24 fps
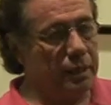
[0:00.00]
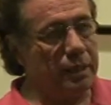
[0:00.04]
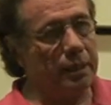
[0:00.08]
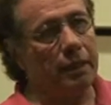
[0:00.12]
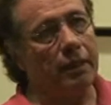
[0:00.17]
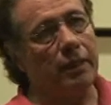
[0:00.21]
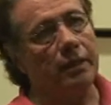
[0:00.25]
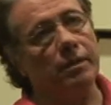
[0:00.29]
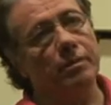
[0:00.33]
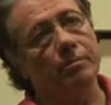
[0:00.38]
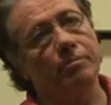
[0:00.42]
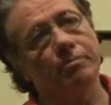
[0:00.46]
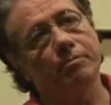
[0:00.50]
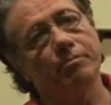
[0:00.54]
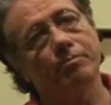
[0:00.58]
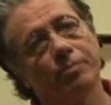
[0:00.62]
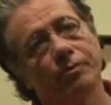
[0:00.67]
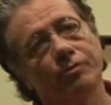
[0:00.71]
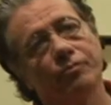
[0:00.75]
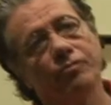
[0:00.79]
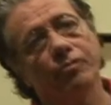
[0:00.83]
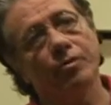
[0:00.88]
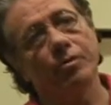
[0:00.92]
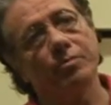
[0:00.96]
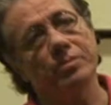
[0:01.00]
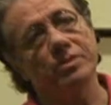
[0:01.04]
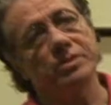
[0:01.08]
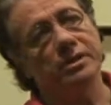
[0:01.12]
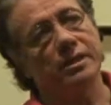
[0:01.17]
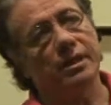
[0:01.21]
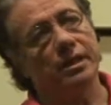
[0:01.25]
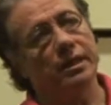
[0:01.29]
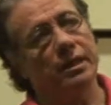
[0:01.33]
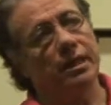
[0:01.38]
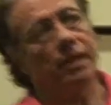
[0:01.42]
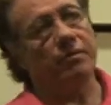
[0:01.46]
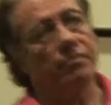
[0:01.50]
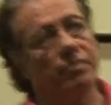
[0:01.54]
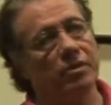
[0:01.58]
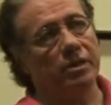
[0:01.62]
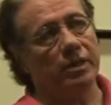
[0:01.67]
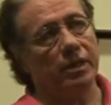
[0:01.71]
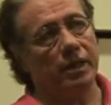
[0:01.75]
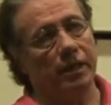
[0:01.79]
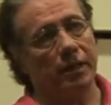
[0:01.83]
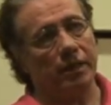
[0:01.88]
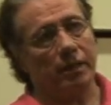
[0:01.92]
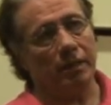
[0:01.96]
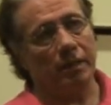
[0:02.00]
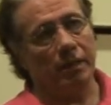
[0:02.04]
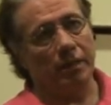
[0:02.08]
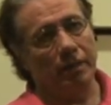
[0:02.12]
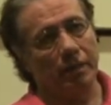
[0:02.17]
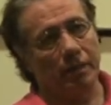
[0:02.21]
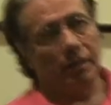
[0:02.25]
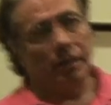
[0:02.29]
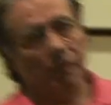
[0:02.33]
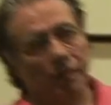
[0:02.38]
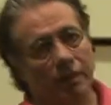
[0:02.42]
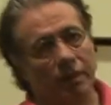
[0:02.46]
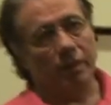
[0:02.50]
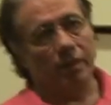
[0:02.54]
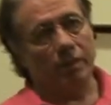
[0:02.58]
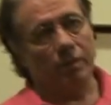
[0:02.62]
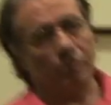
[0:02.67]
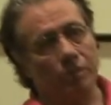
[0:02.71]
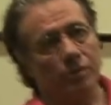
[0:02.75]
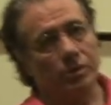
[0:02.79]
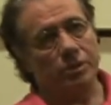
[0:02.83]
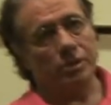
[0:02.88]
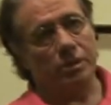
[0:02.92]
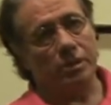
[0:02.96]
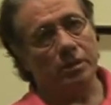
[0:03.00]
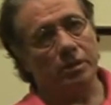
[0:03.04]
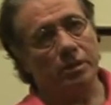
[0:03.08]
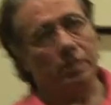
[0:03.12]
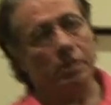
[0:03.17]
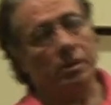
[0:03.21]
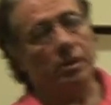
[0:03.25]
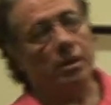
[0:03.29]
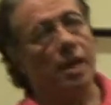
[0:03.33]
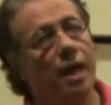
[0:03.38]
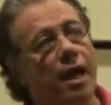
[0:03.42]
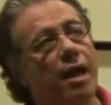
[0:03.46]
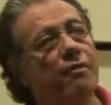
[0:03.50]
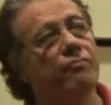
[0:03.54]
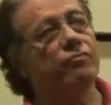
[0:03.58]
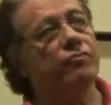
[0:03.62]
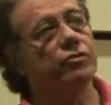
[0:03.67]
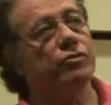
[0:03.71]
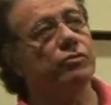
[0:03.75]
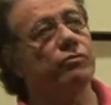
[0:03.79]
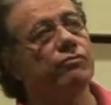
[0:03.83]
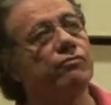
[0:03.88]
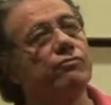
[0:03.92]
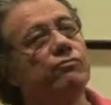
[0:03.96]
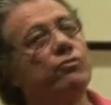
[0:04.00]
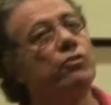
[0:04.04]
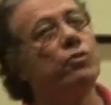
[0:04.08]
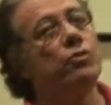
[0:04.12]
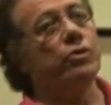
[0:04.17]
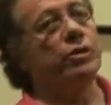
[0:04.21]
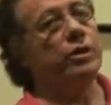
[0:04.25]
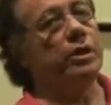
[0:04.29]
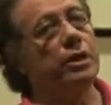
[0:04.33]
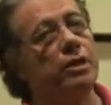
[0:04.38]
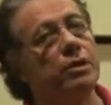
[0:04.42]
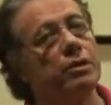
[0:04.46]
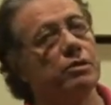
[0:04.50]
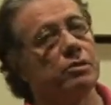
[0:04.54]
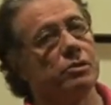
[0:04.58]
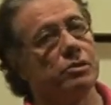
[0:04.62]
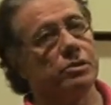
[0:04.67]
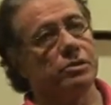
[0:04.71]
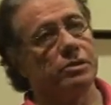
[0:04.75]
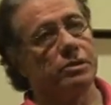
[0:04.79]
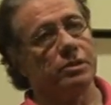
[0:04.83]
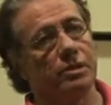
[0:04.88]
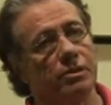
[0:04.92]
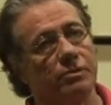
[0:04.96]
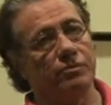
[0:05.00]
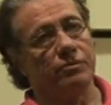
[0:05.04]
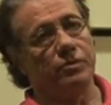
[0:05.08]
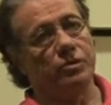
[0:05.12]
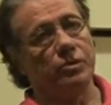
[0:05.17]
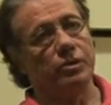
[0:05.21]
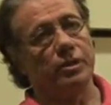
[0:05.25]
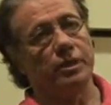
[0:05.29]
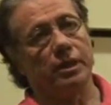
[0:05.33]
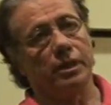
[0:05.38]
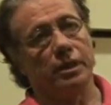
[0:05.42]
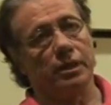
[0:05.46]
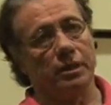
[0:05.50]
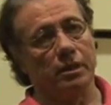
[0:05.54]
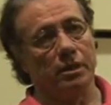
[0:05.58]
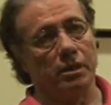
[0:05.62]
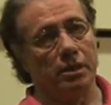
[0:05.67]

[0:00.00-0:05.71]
the performance that I gave on that was after four years of doing it